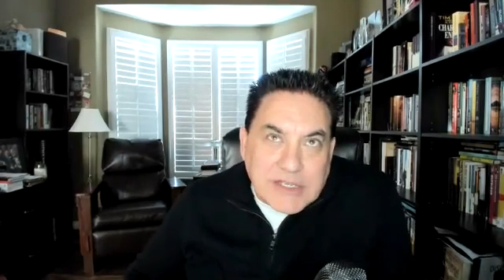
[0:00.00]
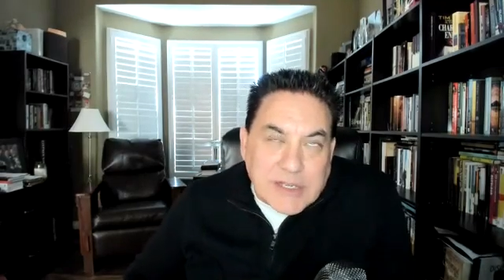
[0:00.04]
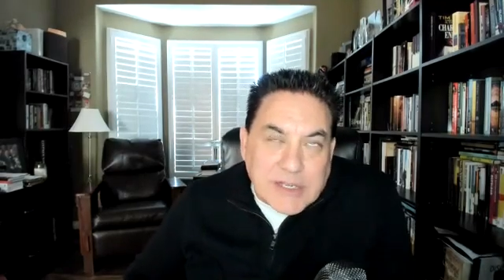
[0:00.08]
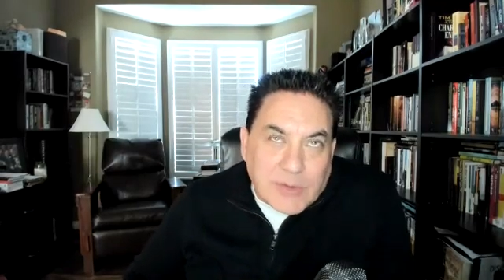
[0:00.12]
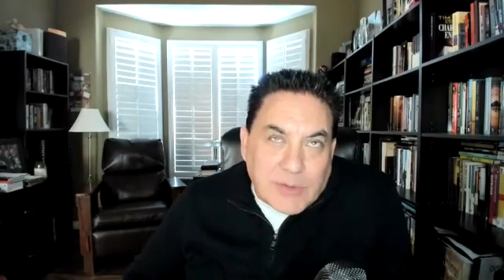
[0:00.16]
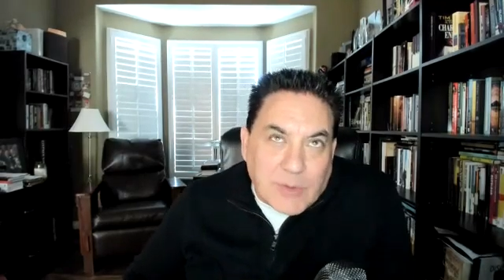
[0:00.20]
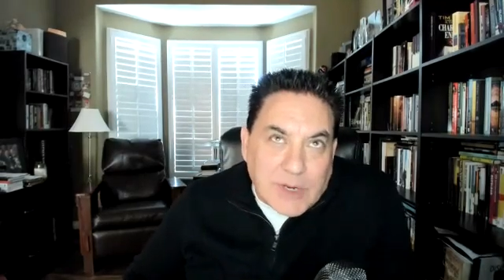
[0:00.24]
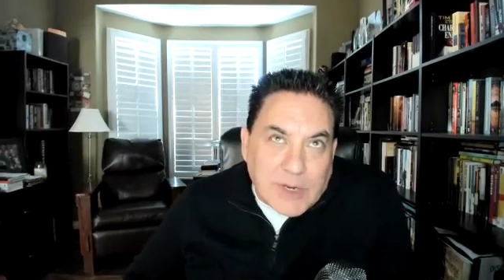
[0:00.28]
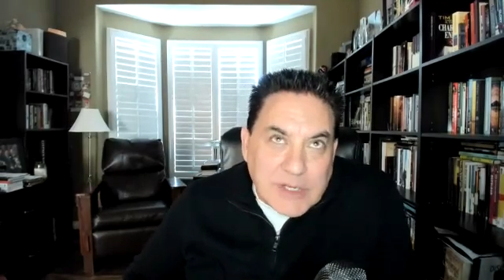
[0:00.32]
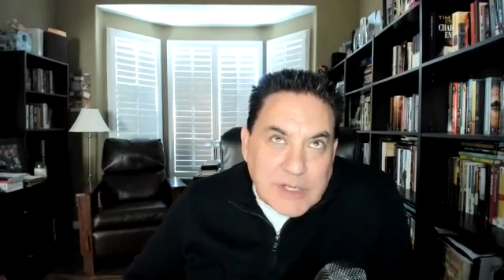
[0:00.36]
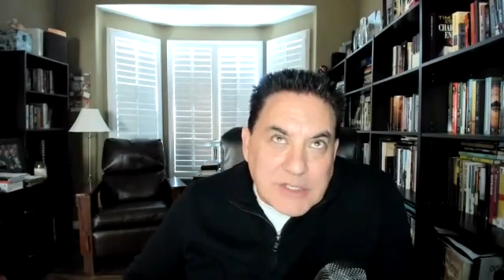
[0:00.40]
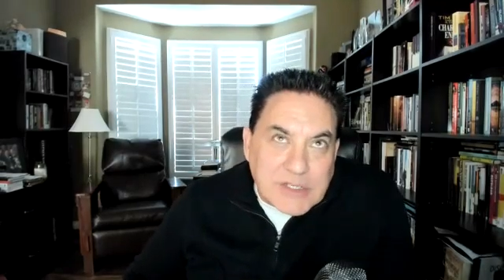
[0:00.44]
Like
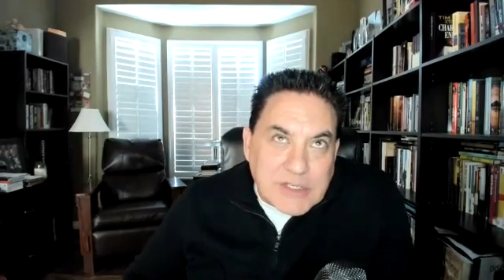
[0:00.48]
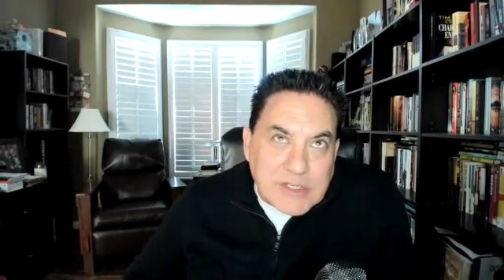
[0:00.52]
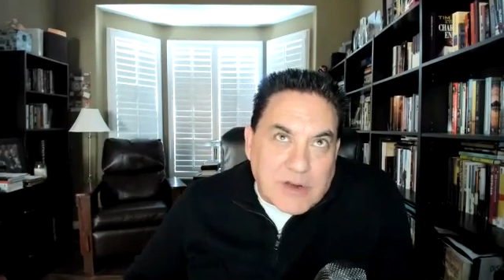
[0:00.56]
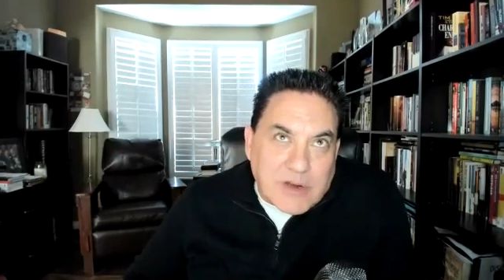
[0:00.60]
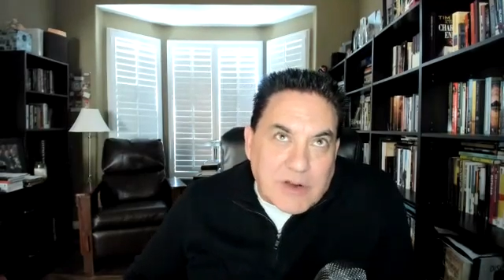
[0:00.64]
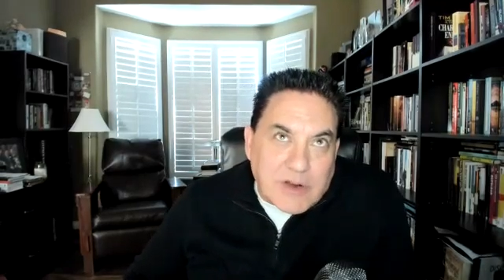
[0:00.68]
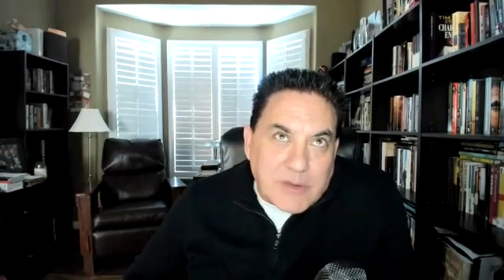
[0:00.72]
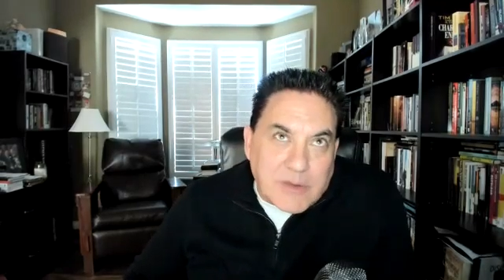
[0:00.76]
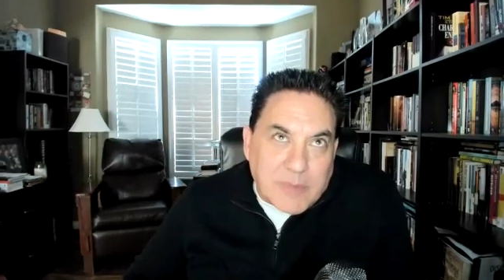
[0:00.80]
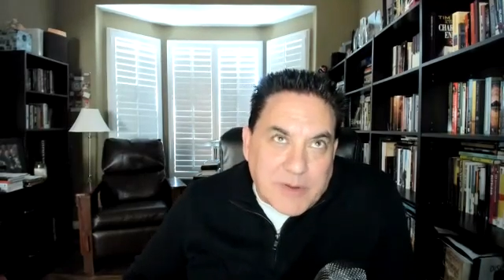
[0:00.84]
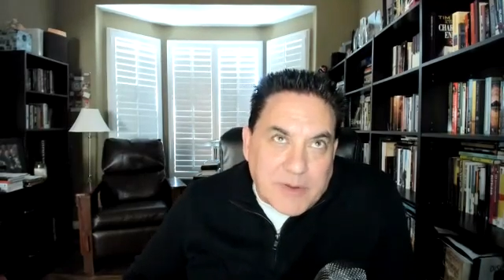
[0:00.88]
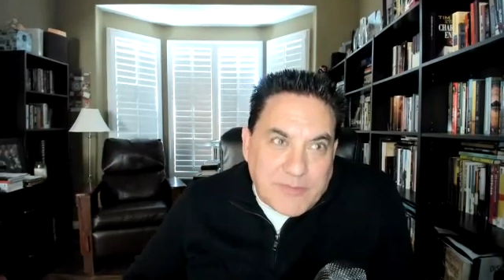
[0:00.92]
when I
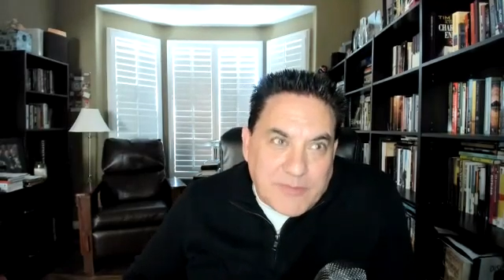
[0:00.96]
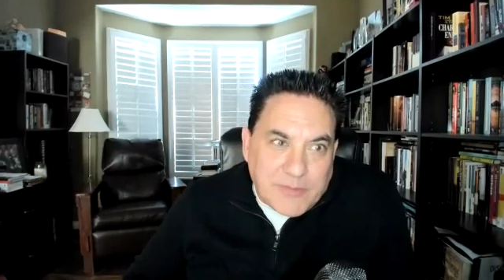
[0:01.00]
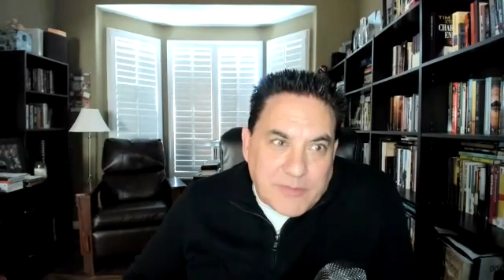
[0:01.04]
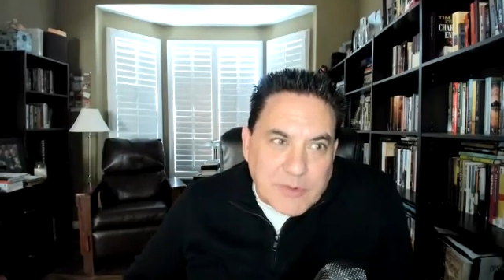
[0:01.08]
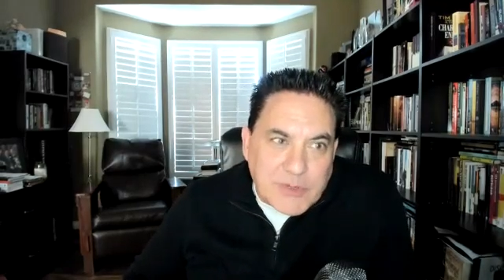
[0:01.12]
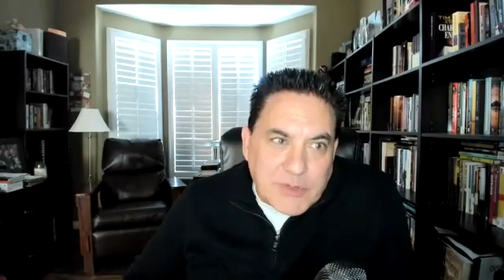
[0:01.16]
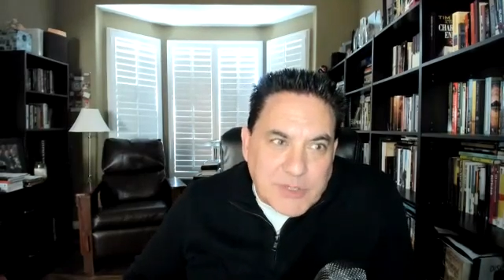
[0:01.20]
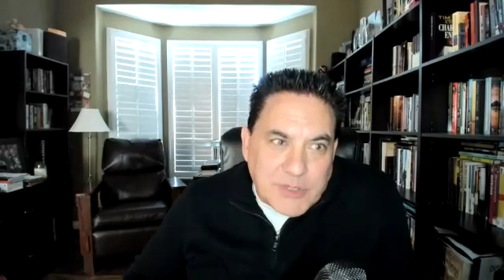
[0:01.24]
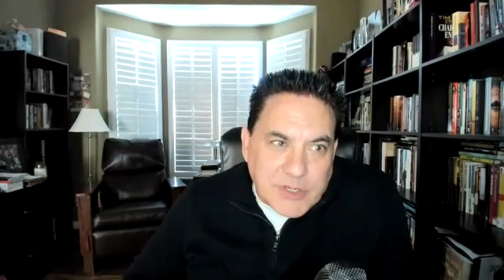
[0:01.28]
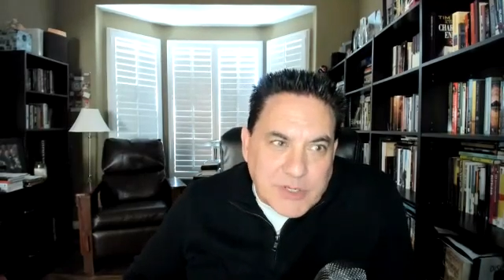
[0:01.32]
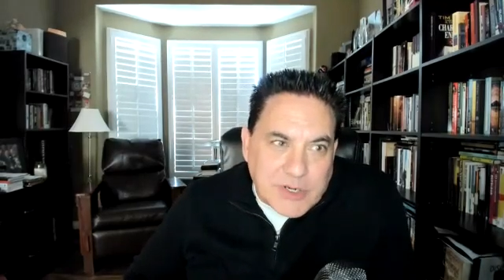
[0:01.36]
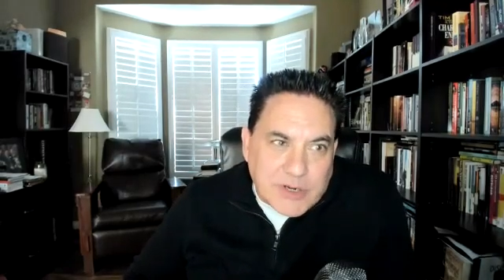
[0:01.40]
started my
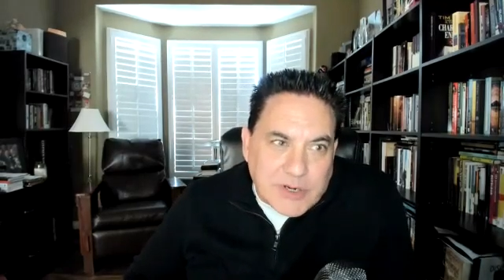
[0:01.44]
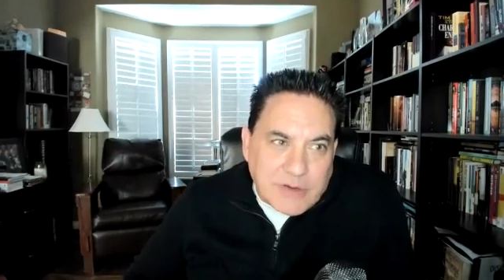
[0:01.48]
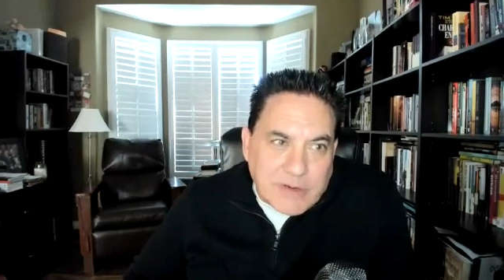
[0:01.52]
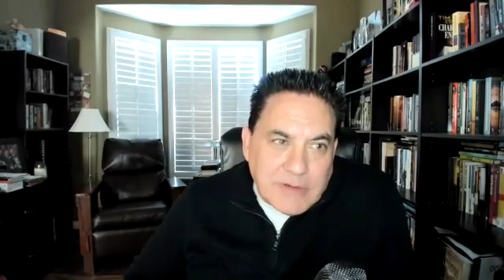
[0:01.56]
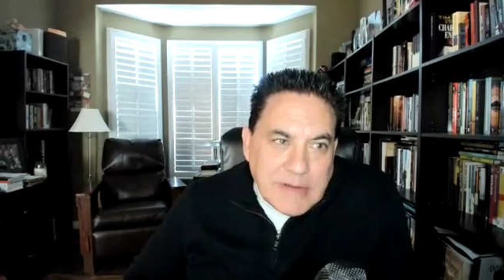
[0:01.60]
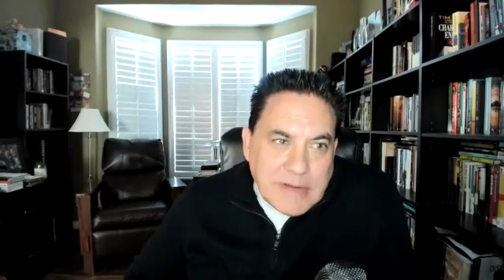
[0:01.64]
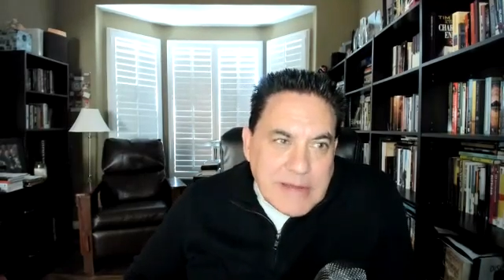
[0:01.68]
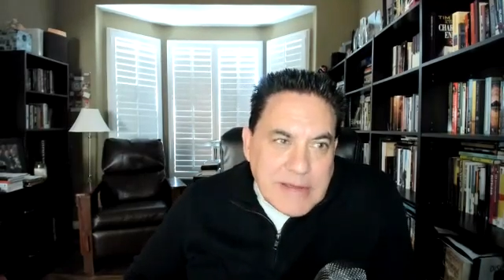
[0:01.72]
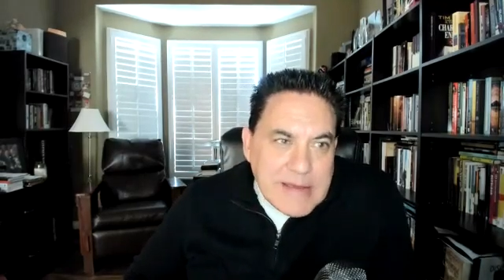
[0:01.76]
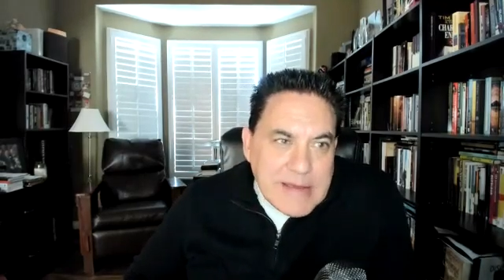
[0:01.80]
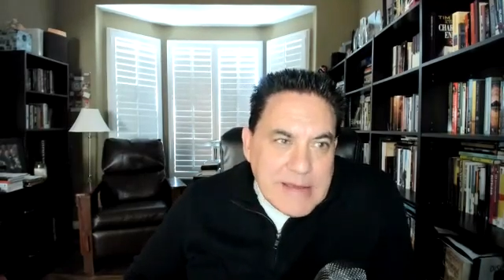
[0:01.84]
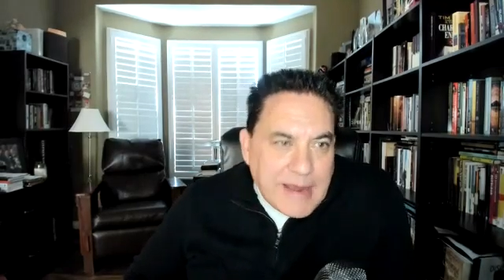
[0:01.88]
first year,
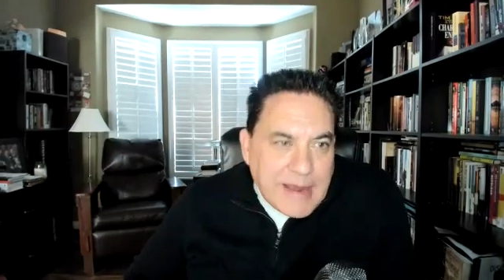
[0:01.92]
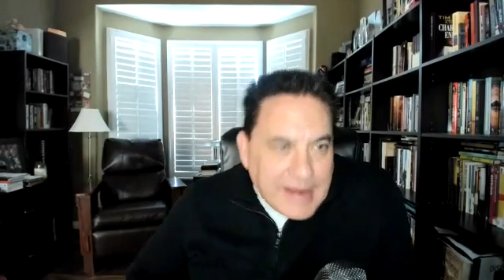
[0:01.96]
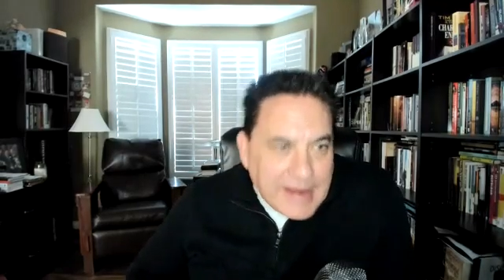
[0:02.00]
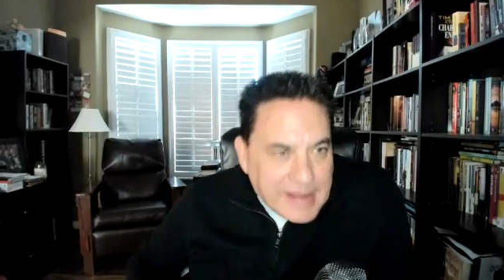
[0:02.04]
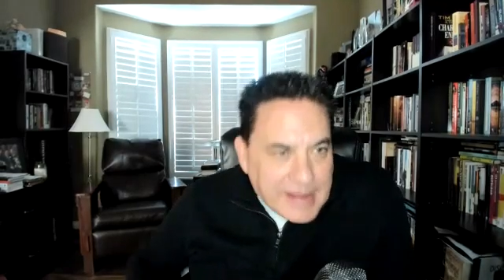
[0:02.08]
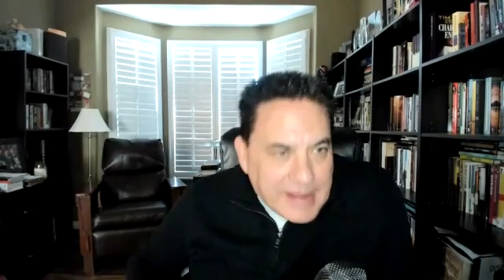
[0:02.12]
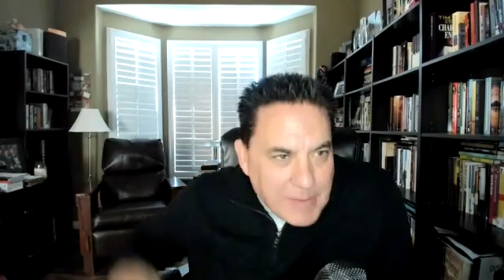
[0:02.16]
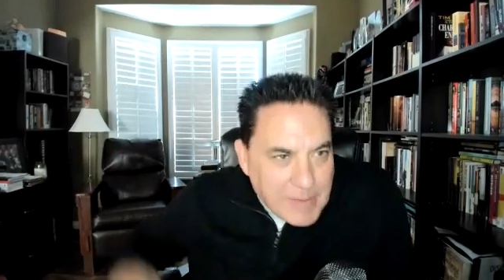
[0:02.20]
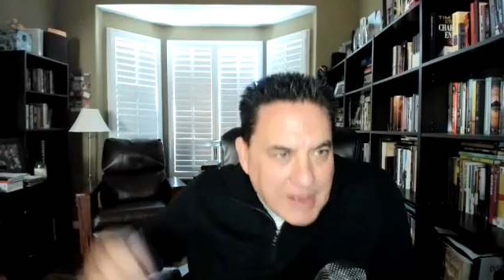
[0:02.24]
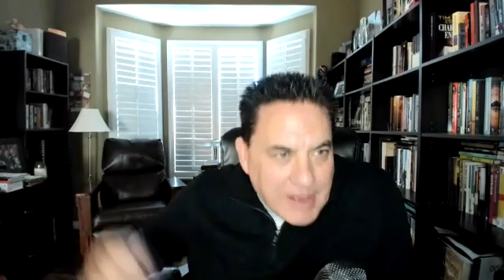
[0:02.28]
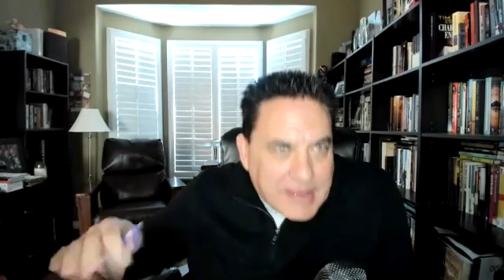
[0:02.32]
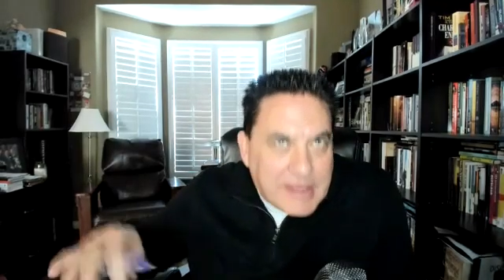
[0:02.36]
and
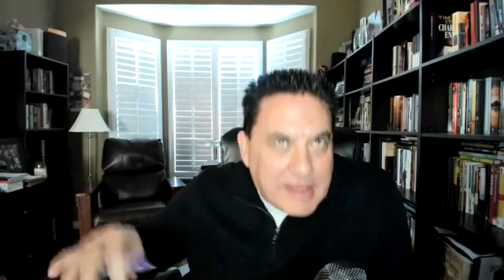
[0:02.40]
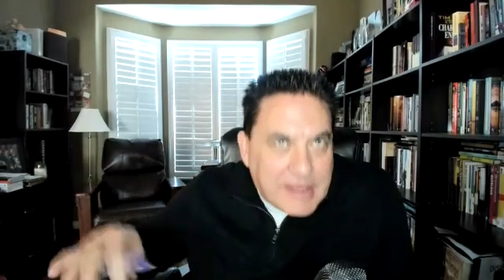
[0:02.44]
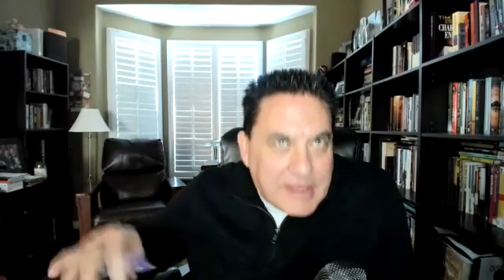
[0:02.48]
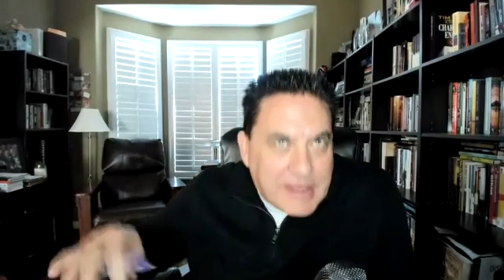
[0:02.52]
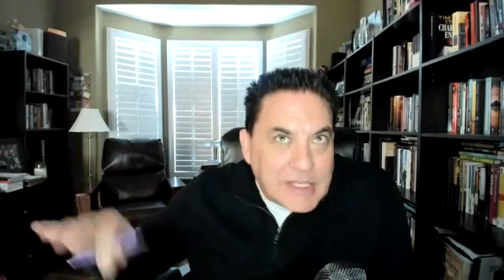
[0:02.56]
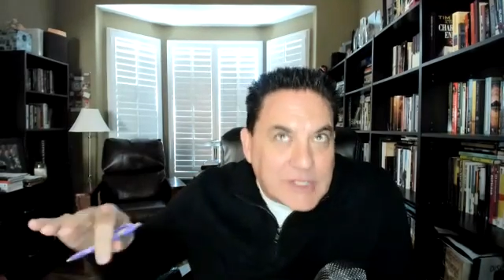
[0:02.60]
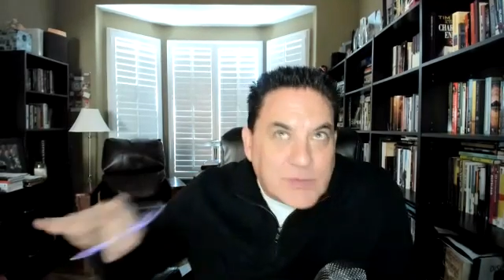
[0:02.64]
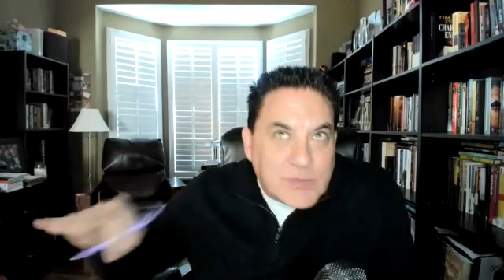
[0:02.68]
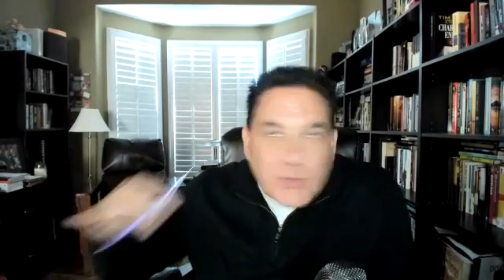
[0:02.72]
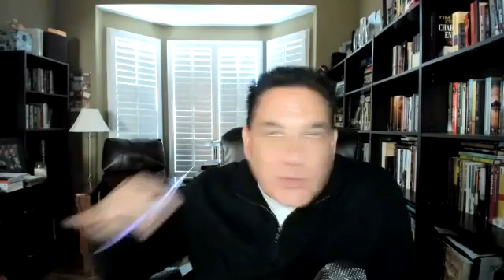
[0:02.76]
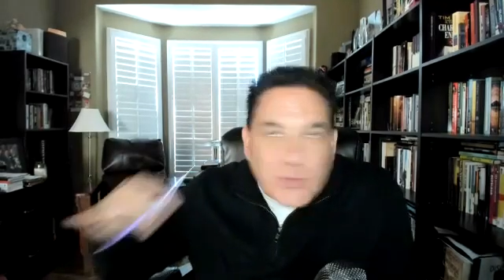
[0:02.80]
again, my 2